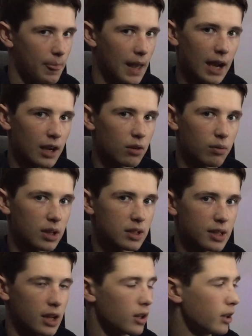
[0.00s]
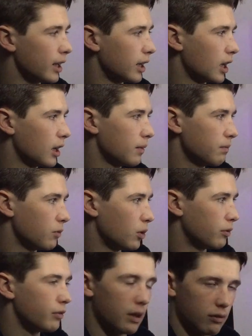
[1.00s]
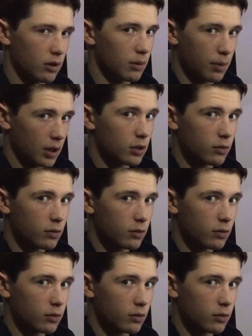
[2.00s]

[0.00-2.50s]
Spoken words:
I could resell and get $500